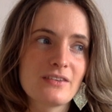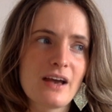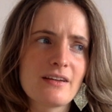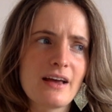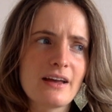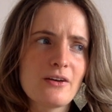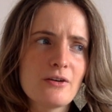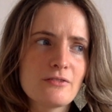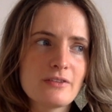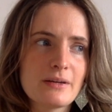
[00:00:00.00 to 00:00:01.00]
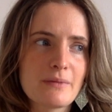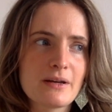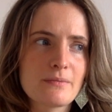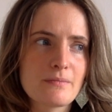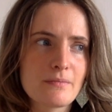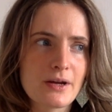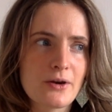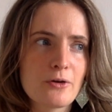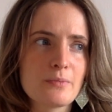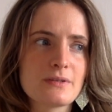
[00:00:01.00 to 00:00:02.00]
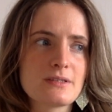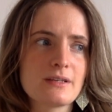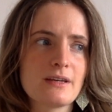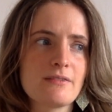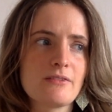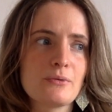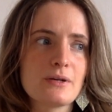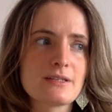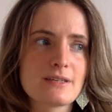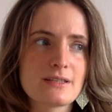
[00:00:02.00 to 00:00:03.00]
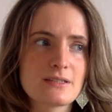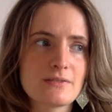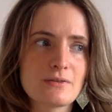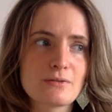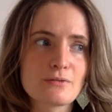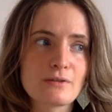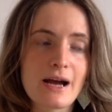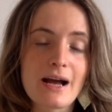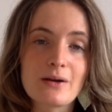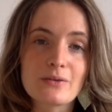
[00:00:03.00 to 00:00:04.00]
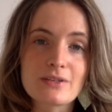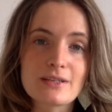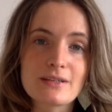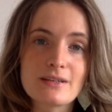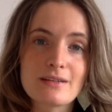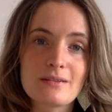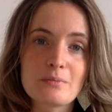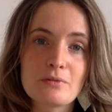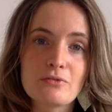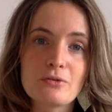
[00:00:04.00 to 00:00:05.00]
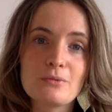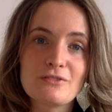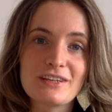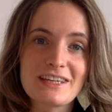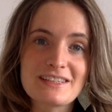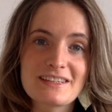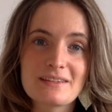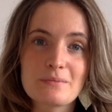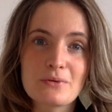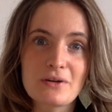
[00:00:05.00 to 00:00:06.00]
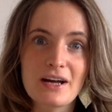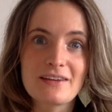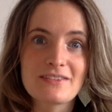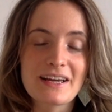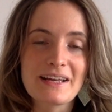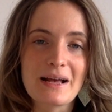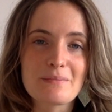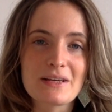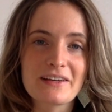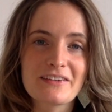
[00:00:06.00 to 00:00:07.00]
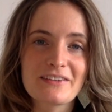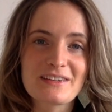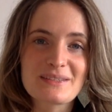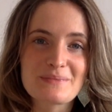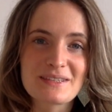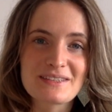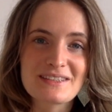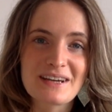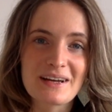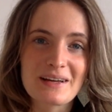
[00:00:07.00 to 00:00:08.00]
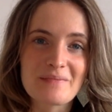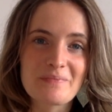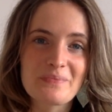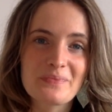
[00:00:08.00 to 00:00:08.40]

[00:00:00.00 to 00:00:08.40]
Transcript: And hopefully my hope is to give everyone a sense of groundedness before moving into the more kind of dynamic Christmas time.